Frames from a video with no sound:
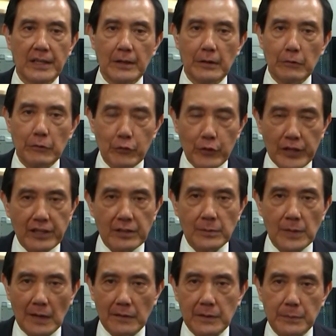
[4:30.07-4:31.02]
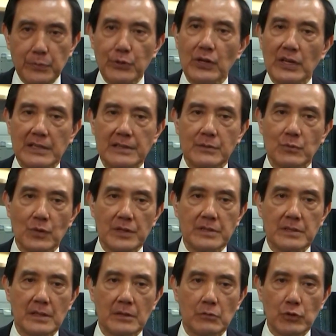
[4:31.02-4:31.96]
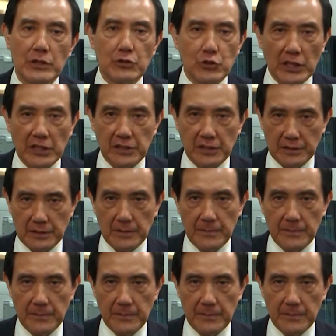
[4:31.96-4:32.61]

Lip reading: freedom of the press was restricted.